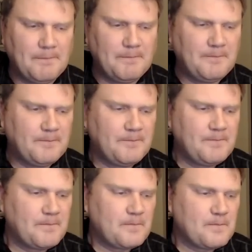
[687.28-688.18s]

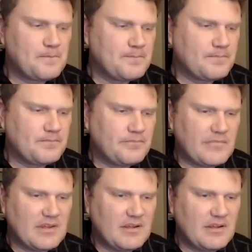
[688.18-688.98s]
[no speech]